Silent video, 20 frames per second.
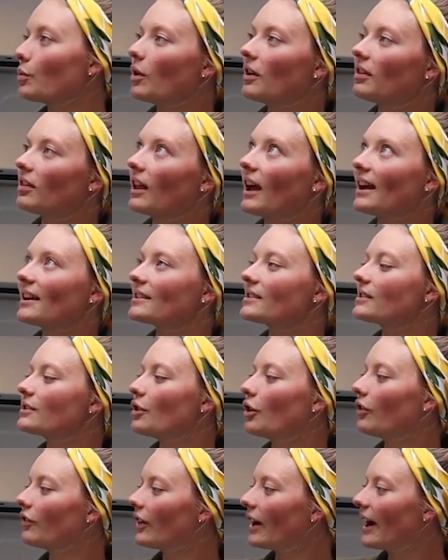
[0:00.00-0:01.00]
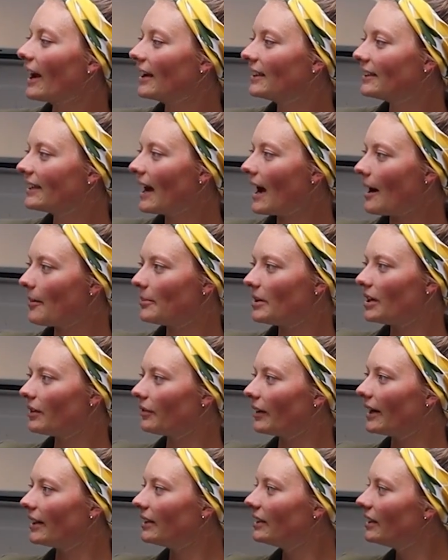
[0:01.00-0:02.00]
one last overhead cabinet
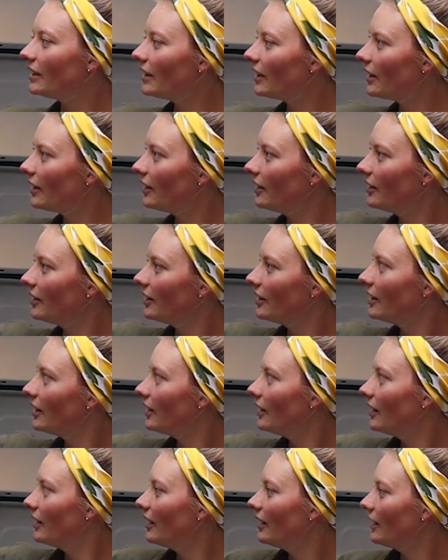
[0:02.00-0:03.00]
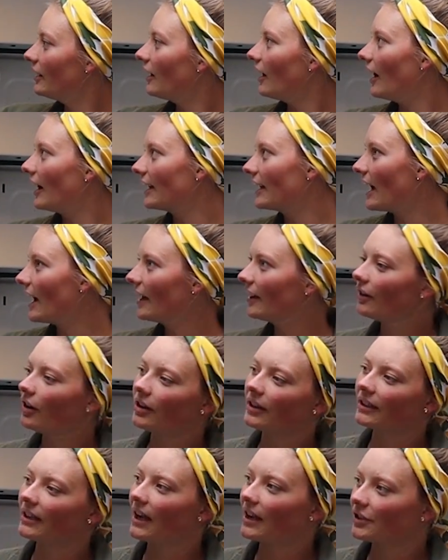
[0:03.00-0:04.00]
right here. Again,
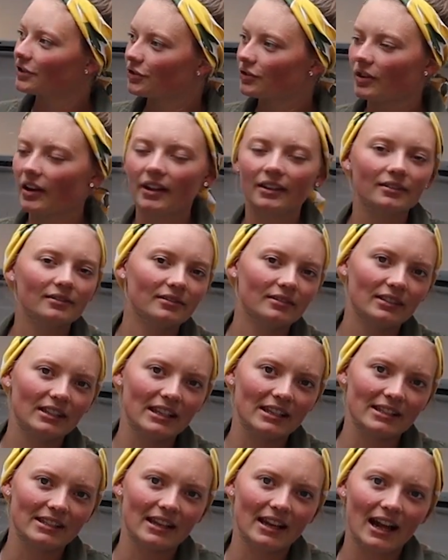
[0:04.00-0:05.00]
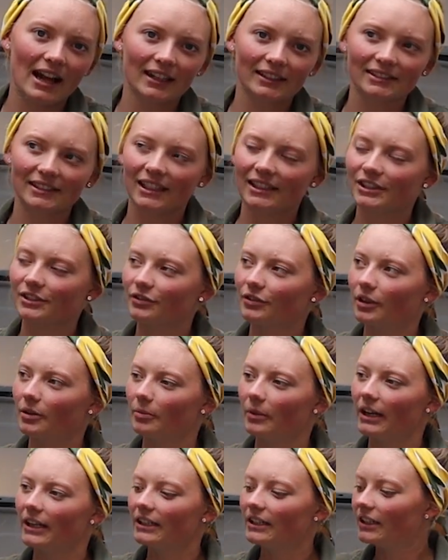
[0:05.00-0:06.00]
on a gas strut, easy to access from
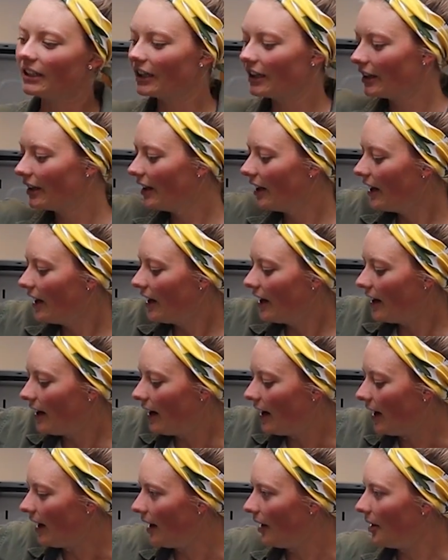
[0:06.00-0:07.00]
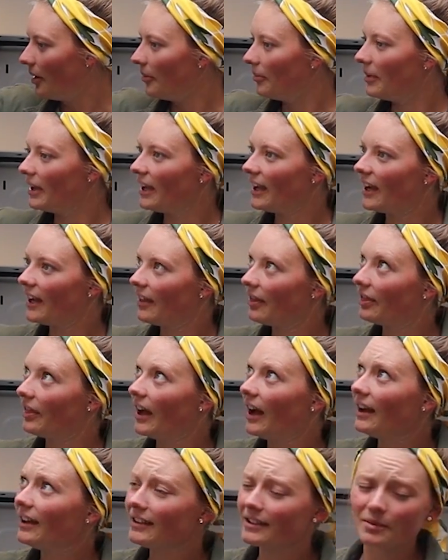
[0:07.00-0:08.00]
right here. And
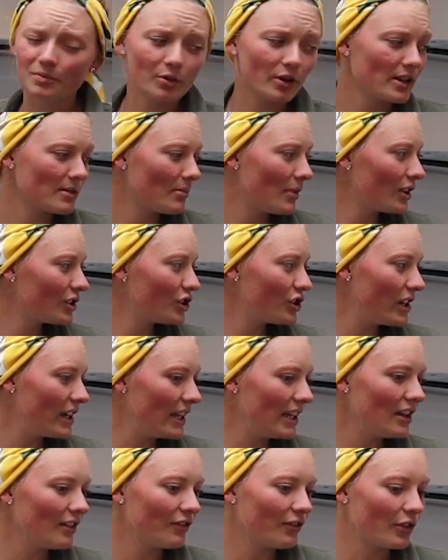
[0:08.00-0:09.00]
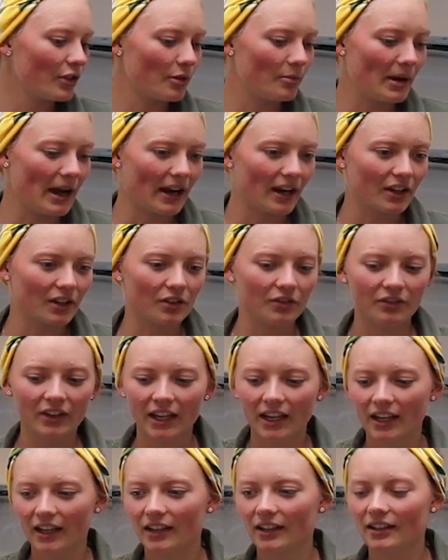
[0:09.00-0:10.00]
that is pretty much it for the back of the
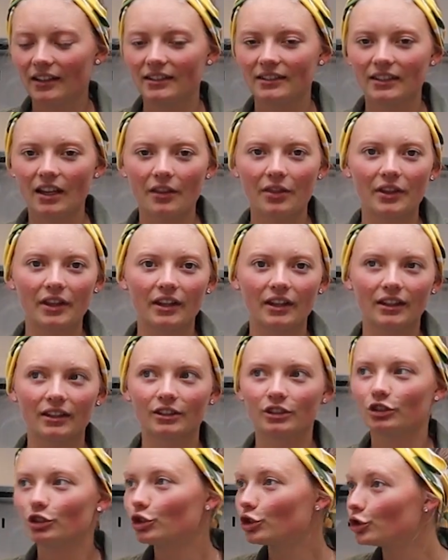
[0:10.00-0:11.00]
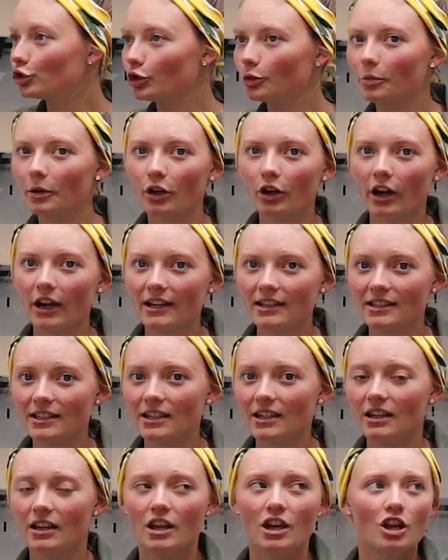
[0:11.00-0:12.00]
van. Nothing super
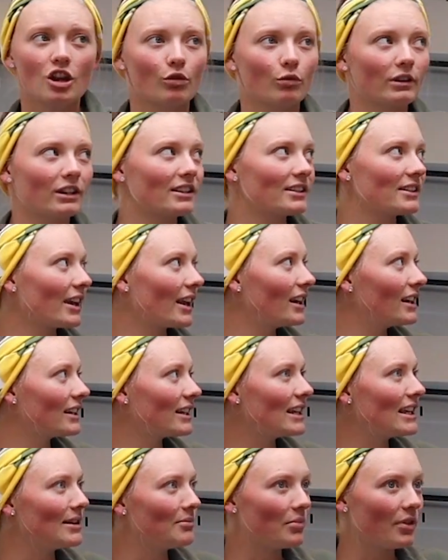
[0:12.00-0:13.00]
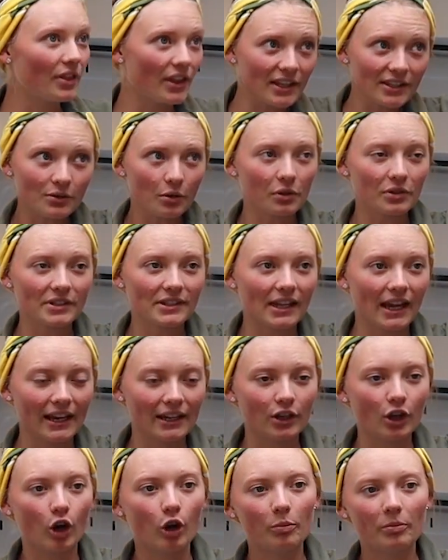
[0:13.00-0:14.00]
crazy. We decided to keep this whole
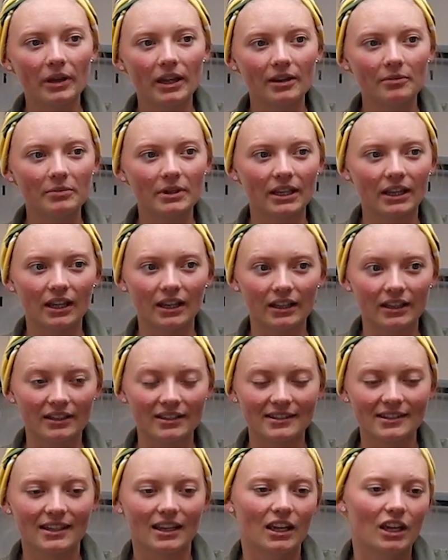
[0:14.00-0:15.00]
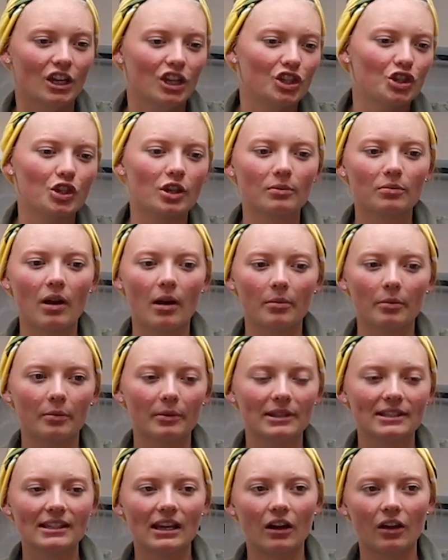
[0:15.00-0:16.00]
side open because you can
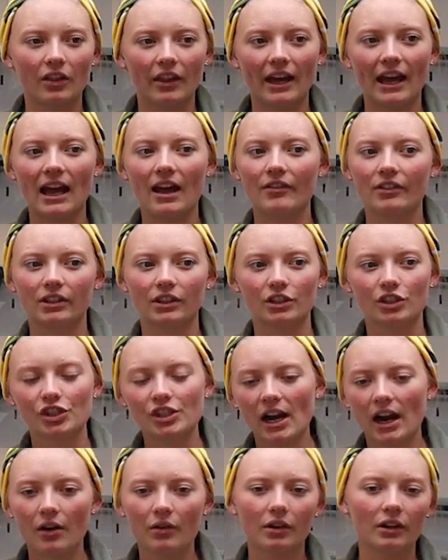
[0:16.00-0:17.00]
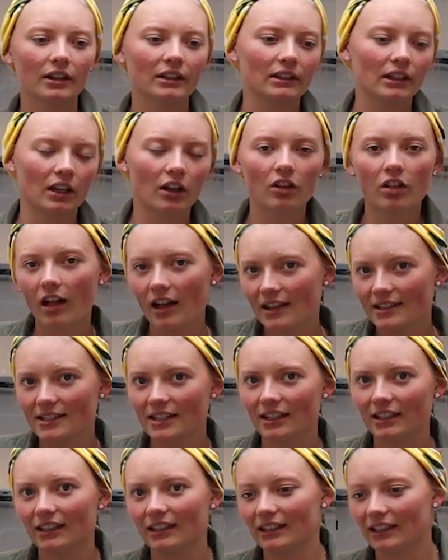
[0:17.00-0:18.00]
probably tell that having the shower and the
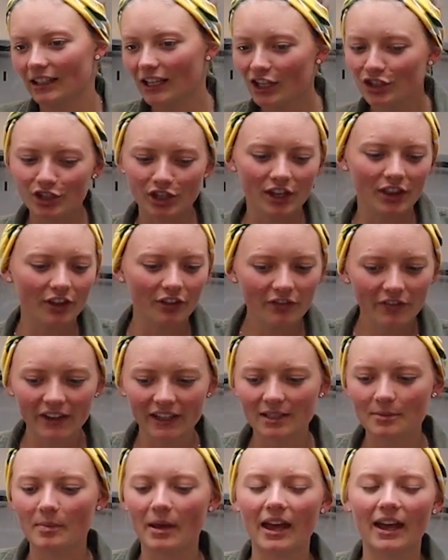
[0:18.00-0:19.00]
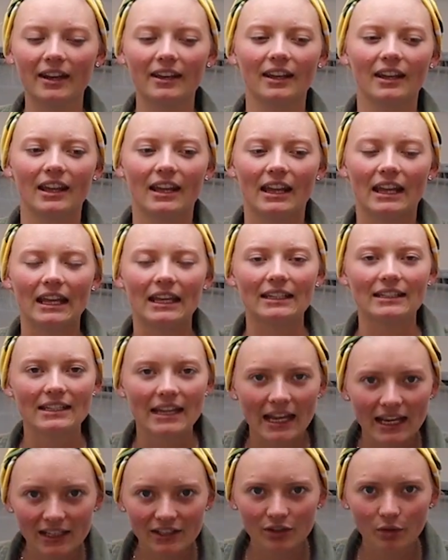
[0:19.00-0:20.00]
closet and the kitchen and the fixed bed, it
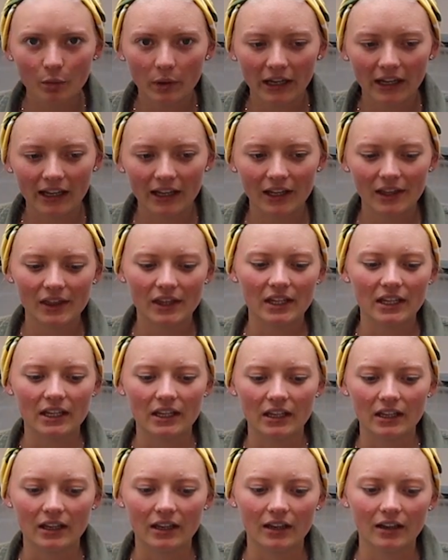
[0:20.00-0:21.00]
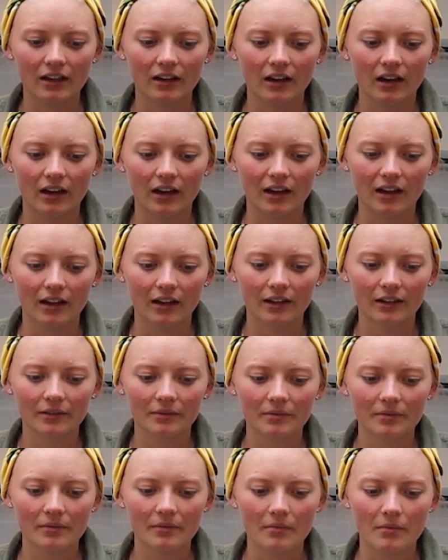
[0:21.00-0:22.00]
takes away the
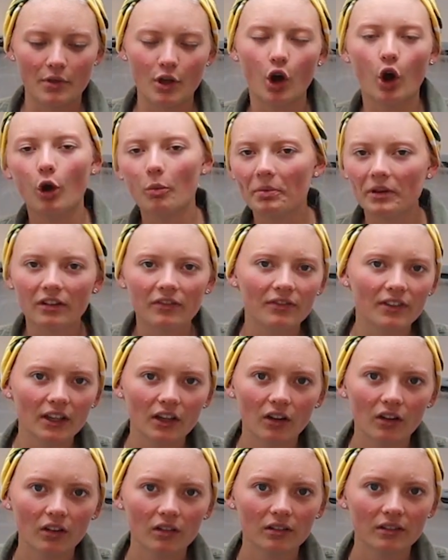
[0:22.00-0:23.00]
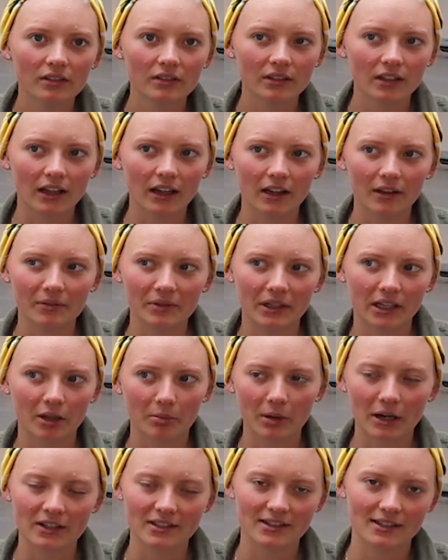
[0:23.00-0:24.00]
open feel in
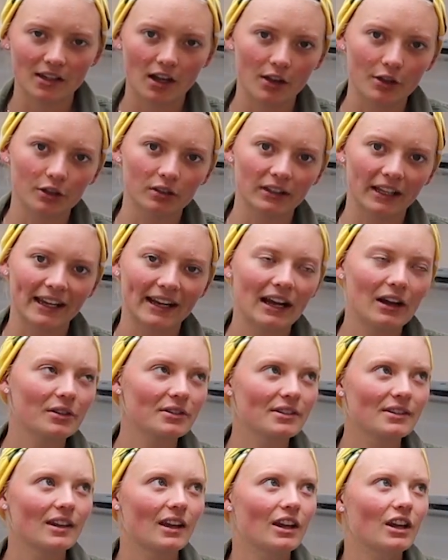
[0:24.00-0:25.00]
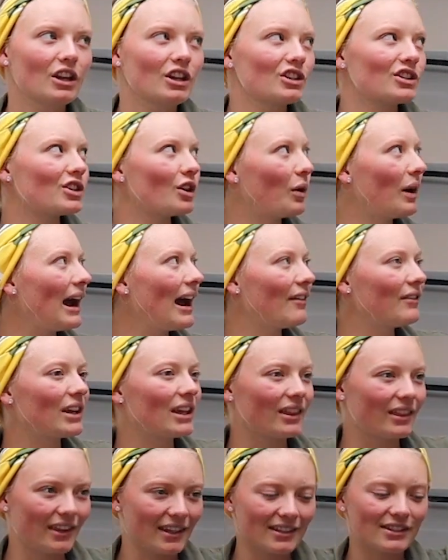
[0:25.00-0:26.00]
comparison to other layouts. So
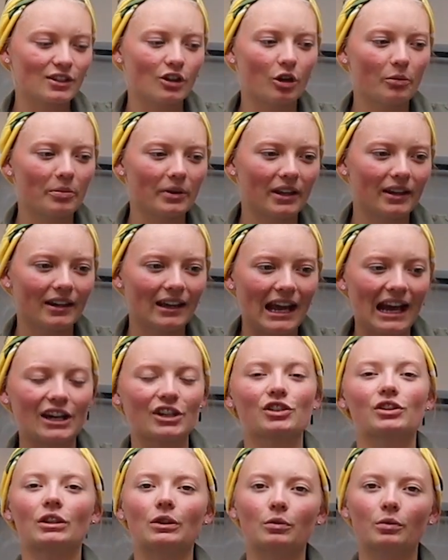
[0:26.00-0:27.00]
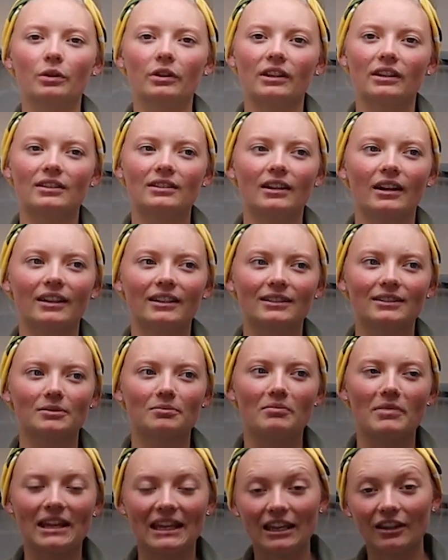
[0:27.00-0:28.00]
having this open actually really does
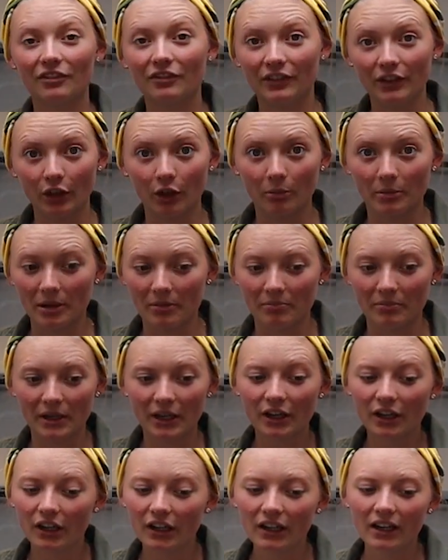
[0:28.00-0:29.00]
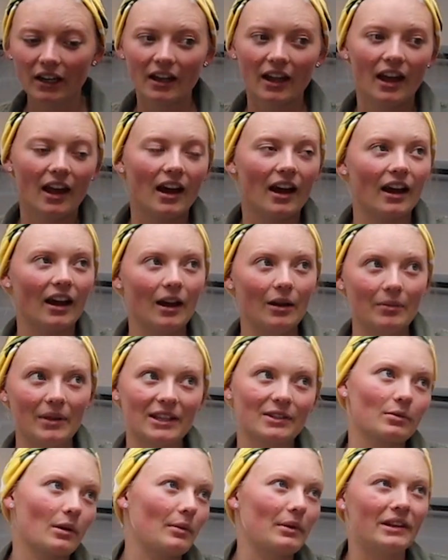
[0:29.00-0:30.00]
make it feel a bit bigger.
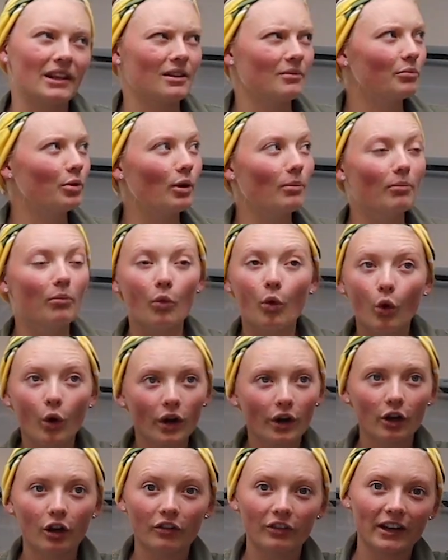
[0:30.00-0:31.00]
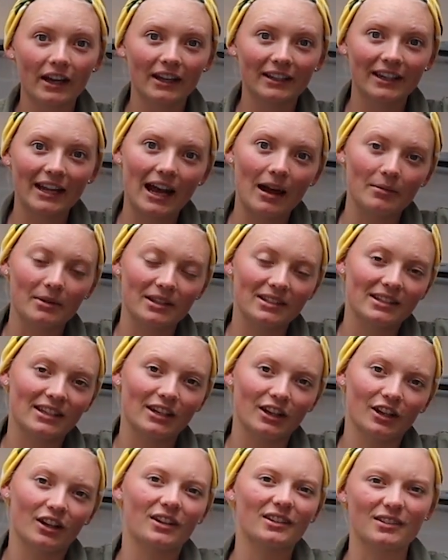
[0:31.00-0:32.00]
That's why we didn't put more overhead cabinets
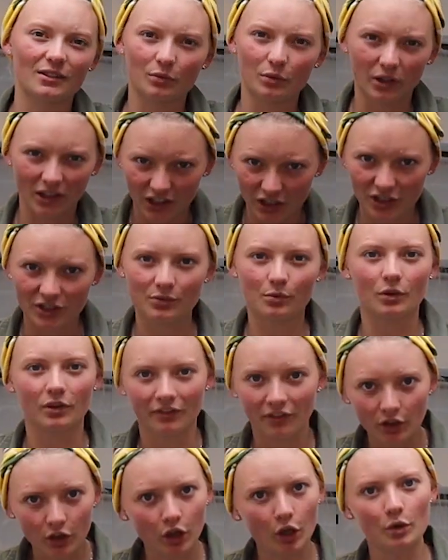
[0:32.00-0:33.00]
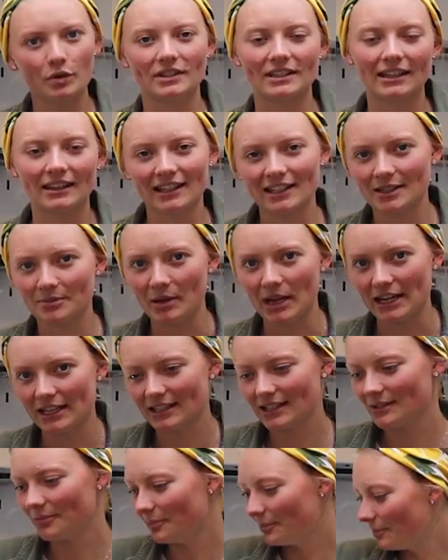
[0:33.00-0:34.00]
here, because it really just would have closed in the
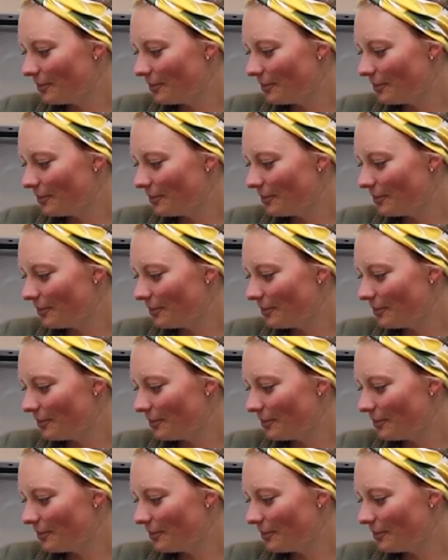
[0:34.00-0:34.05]
space.